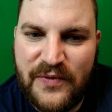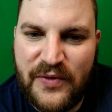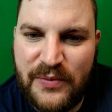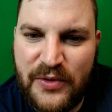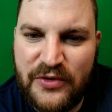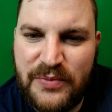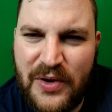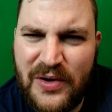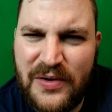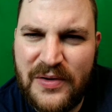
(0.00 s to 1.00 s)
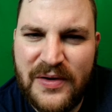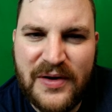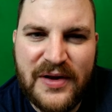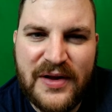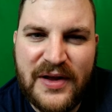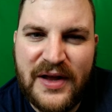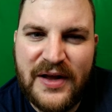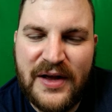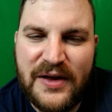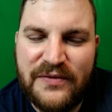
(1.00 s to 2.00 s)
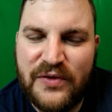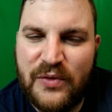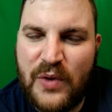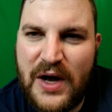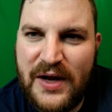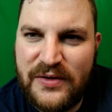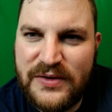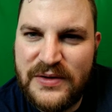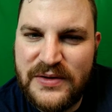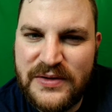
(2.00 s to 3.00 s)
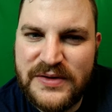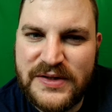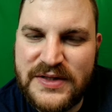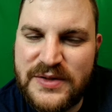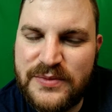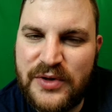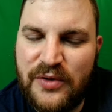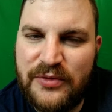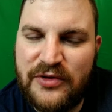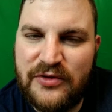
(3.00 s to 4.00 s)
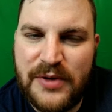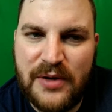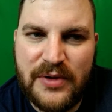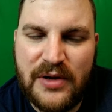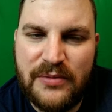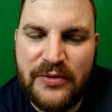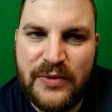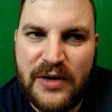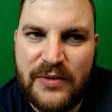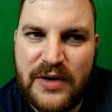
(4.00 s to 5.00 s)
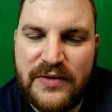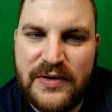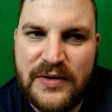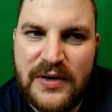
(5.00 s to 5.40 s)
the most part, for a while, since he's become a three-eyed raven,